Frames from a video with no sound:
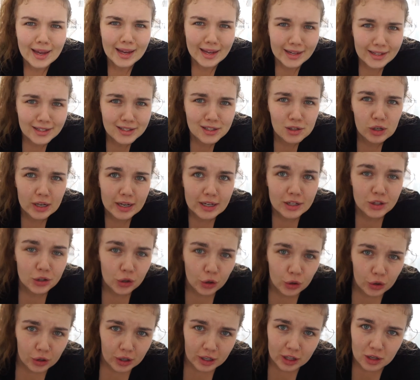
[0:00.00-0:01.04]
It is looking
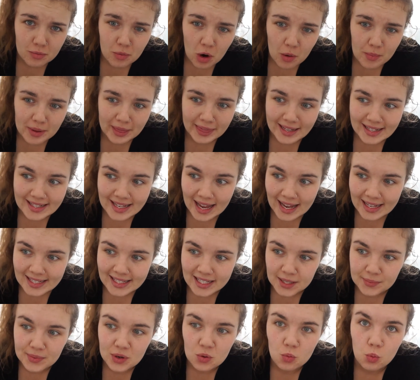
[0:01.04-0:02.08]
so good at the moment. This has
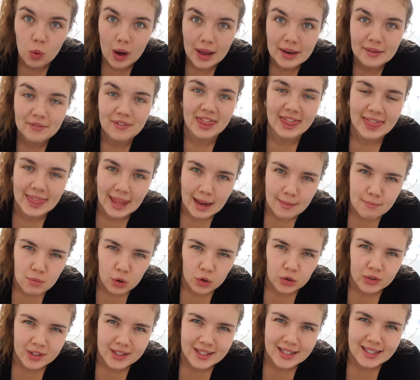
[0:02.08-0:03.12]
to be one of the
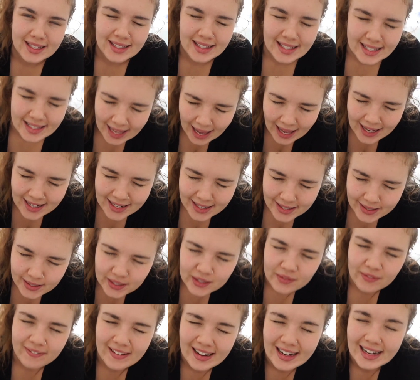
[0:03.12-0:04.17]
most
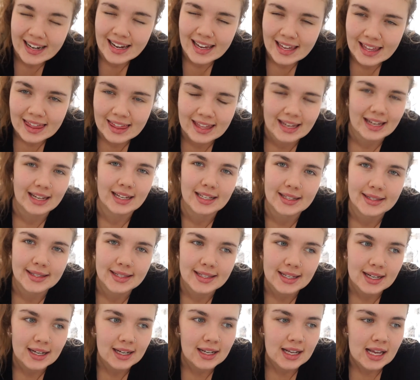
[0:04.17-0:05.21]
satisfying things
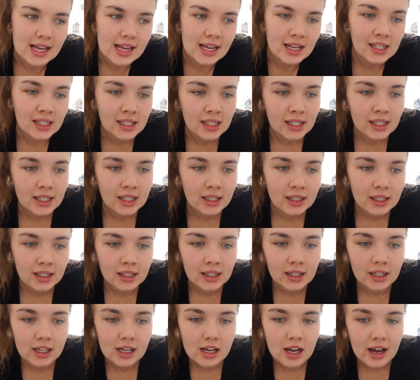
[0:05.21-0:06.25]

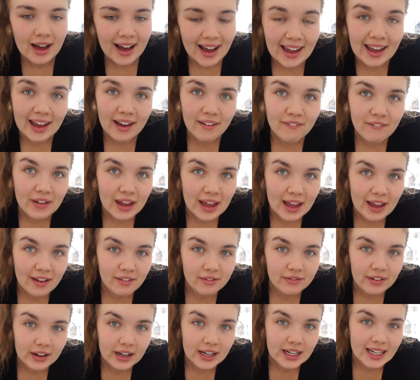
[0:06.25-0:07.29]
I have
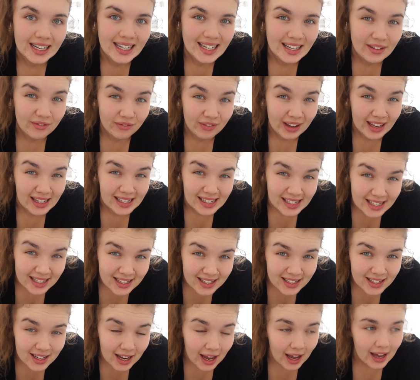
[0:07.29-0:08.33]
ever
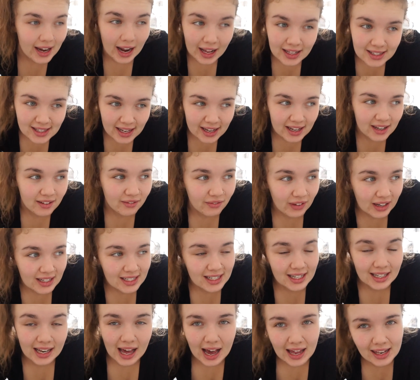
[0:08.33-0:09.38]
invented. And I say
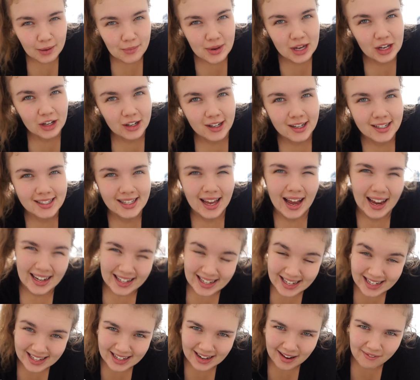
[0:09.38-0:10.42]
invented lightly because I
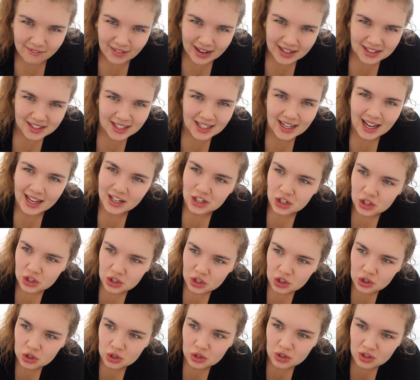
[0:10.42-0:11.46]
didn't invent it, I
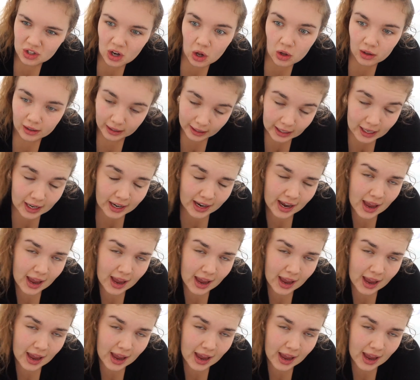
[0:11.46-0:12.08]
just stole it.